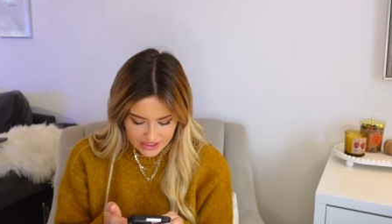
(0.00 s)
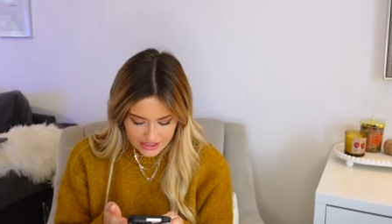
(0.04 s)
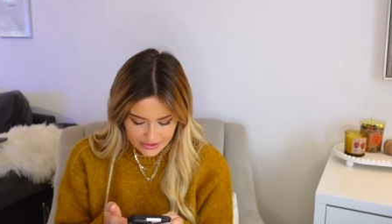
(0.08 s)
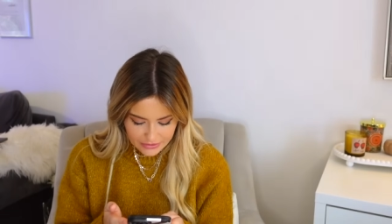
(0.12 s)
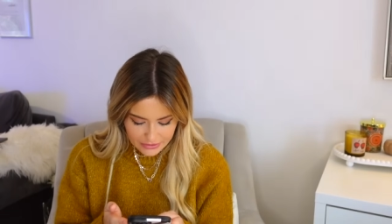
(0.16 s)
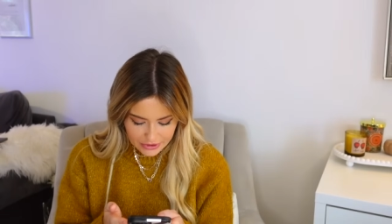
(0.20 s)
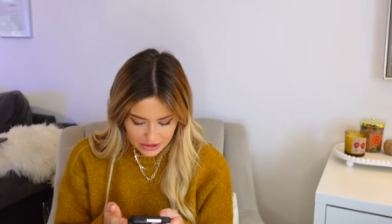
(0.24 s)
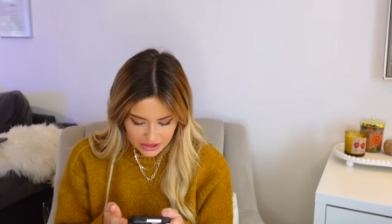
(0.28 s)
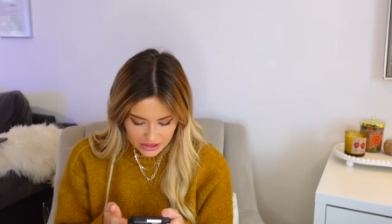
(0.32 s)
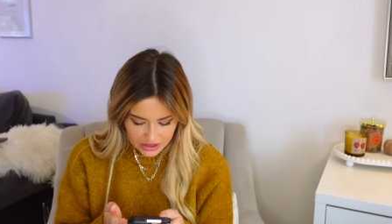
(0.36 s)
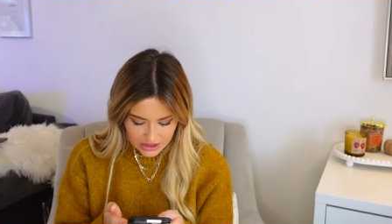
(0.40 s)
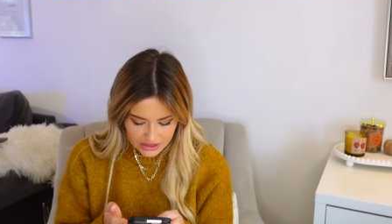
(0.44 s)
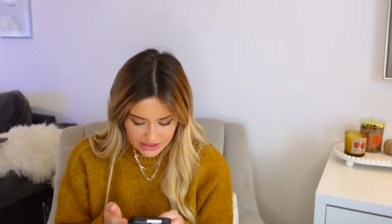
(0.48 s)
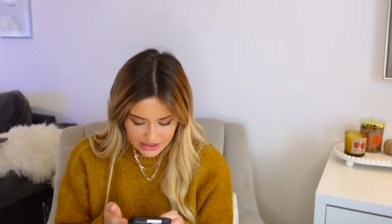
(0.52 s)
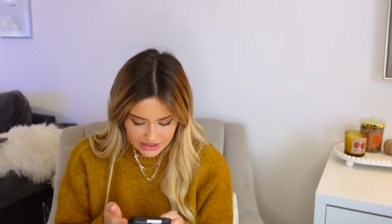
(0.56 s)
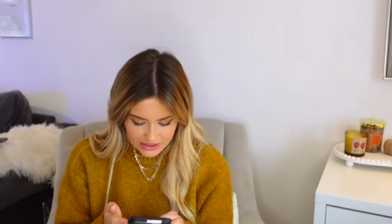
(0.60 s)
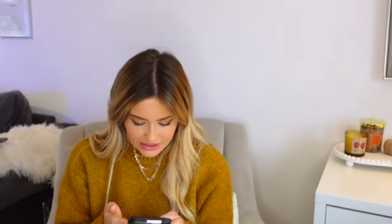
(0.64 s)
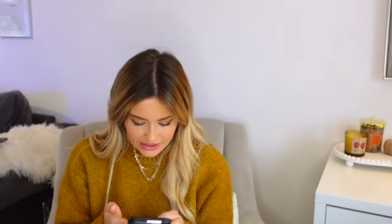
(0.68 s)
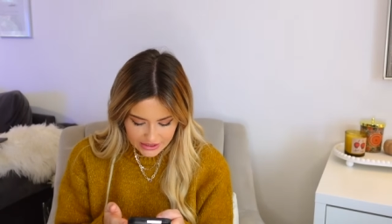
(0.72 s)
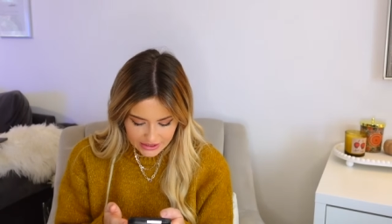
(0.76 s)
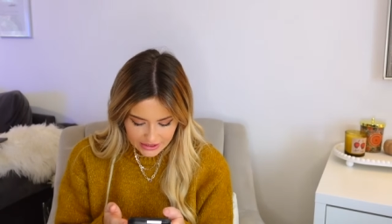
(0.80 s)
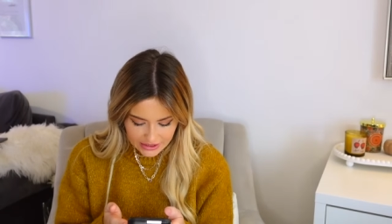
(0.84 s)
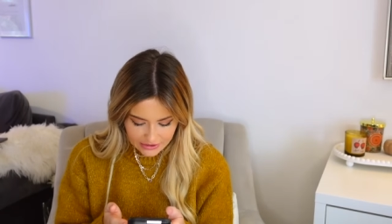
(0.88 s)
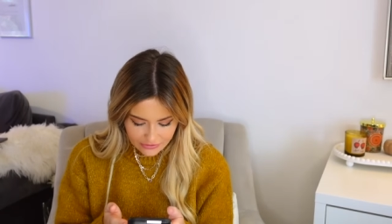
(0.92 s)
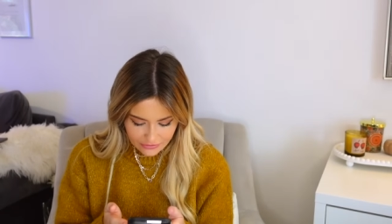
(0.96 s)
Typical, isn't
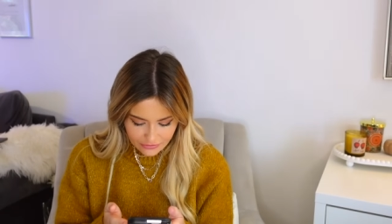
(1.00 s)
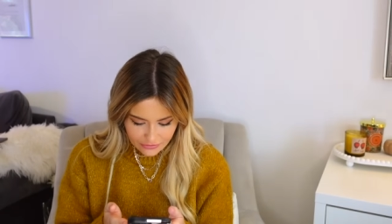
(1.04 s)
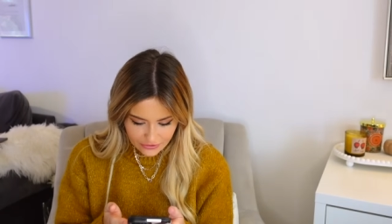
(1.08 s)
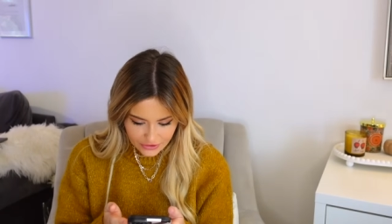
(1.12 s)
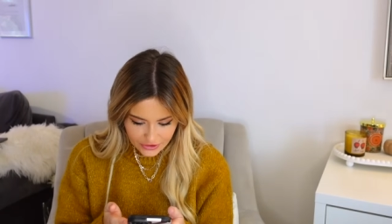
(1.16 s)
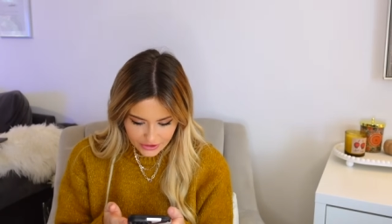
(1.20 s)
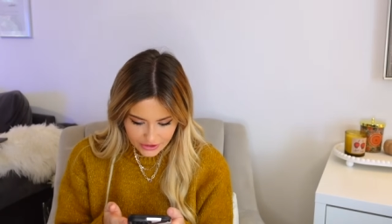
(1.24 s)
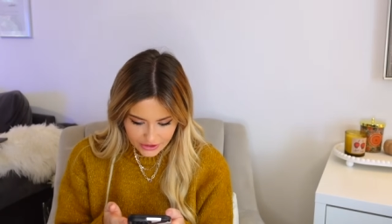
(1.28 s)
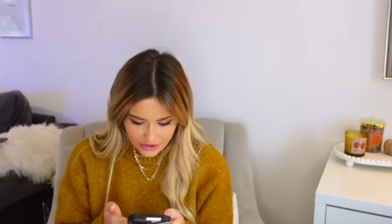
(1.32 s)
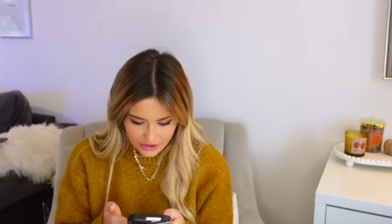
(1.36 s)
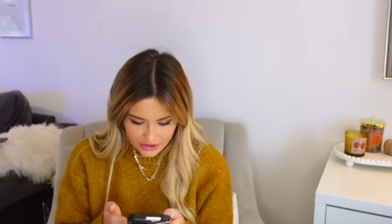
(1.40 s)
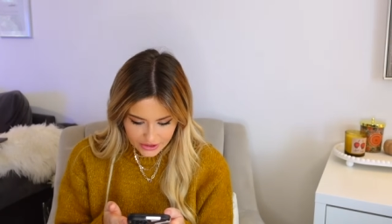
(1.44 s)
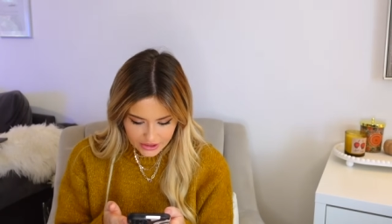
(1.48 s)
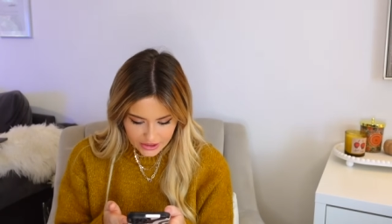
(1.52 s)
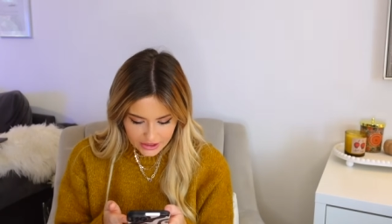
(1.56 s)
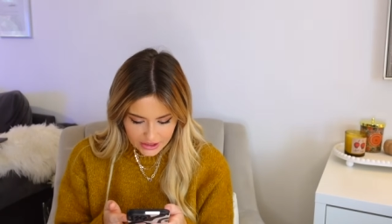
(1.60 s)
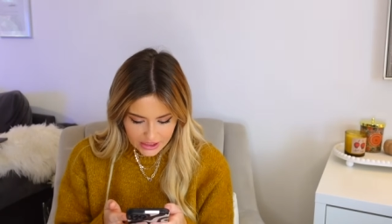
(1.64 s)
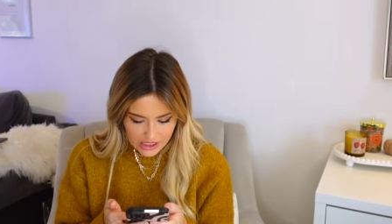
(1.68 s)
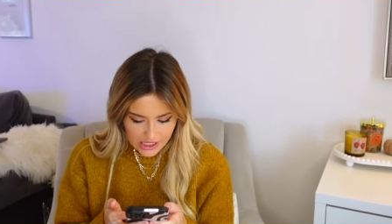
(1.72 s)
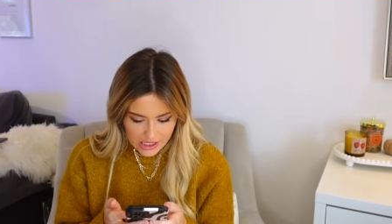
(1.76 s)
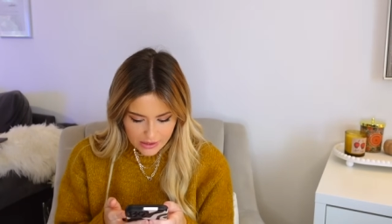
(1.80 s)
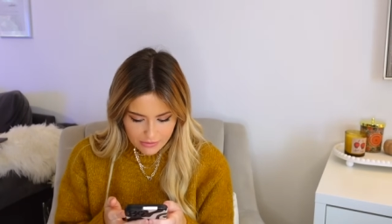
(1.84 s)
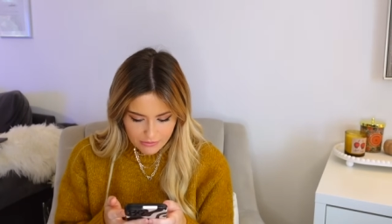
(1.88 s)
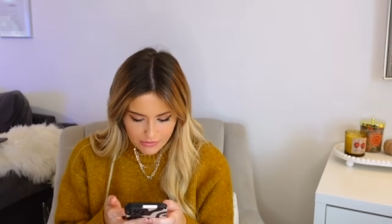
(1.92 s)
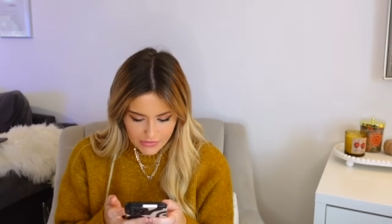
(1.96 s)
it, that I've
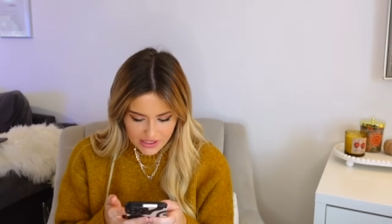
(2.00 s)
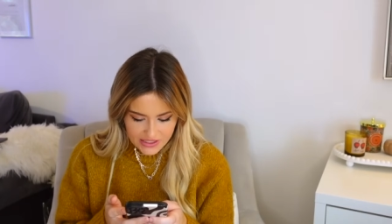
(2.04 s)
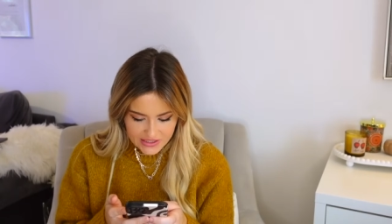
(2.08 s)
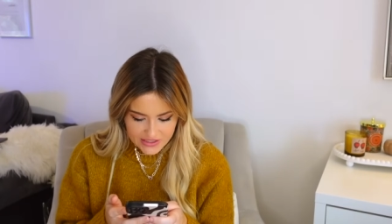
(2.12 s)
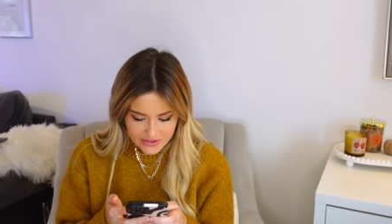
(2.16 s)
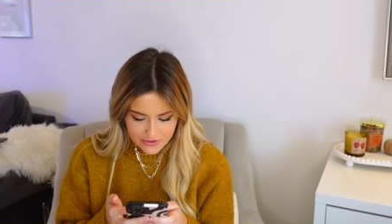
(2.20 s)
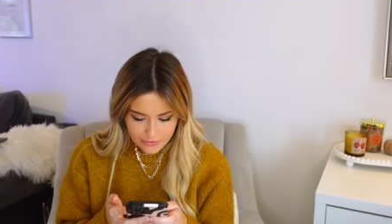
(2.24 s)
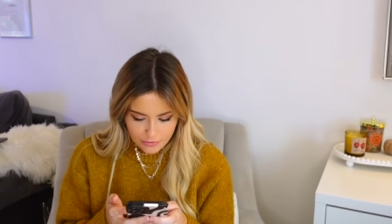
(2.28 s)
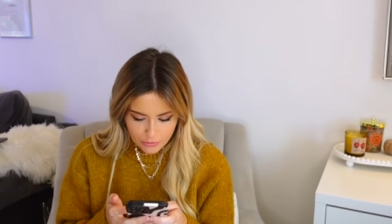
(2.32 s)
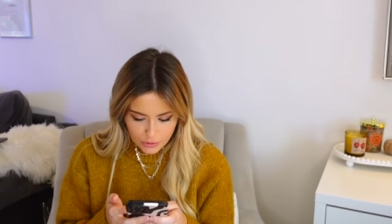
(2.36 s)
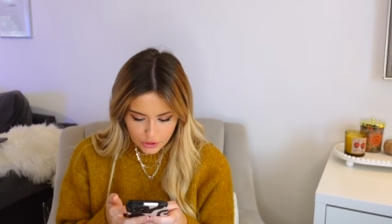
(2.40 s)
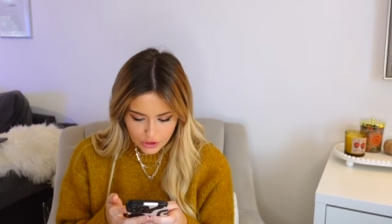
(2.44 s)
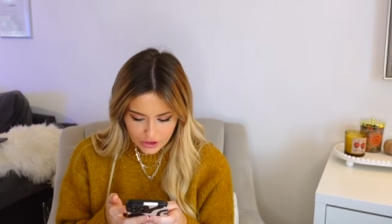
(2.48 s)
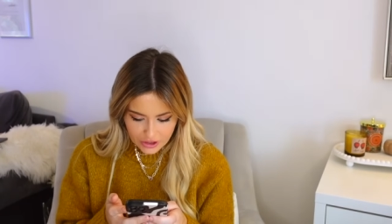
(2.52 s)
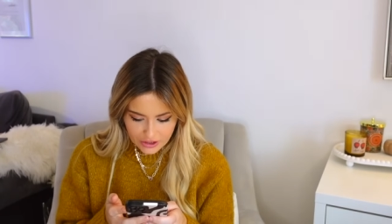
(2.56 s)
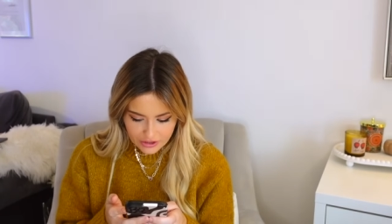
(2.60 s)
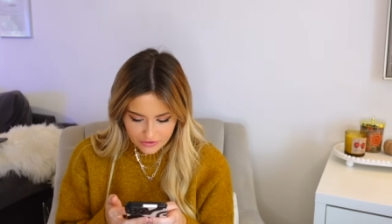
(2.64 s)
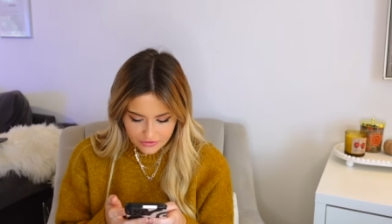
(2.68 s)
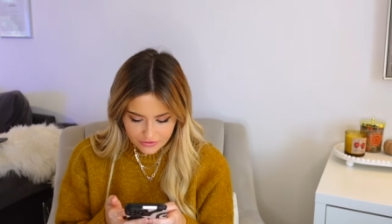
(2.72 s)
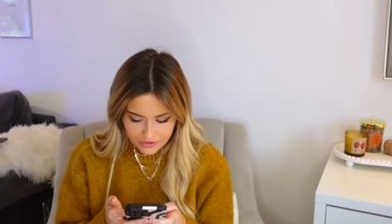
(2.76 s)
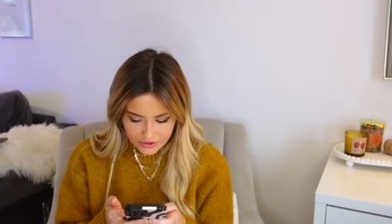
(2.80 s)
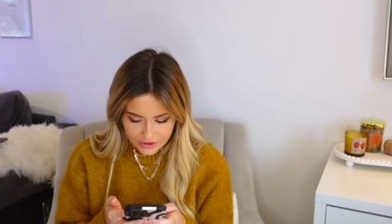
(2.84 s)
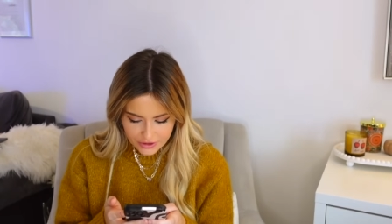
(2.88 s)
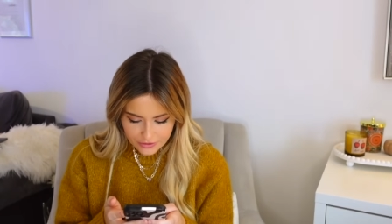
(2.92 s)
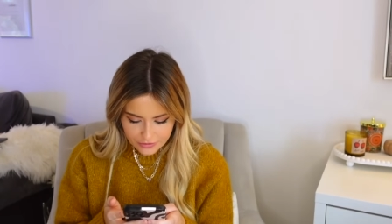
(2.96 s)
missed some money
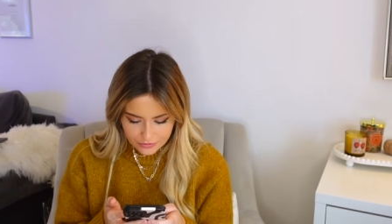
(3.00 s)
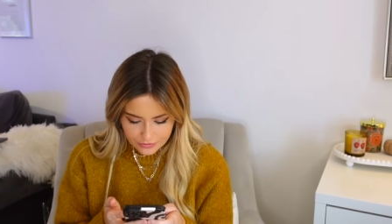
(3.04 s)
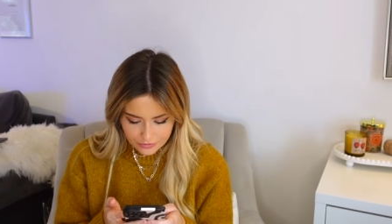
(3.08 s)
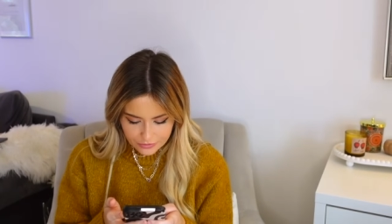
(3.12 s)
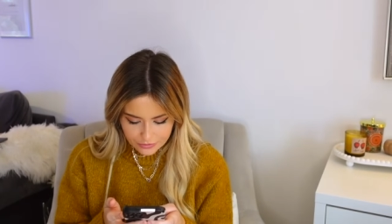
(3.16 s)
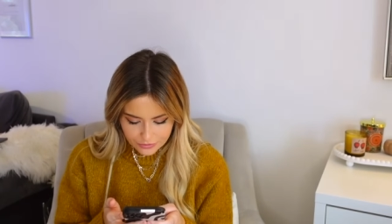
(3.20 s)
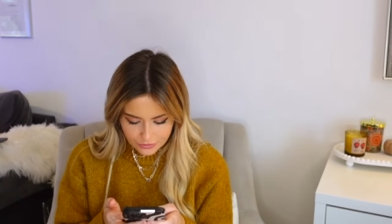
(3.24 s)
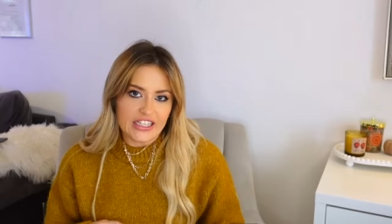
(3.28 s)
off them.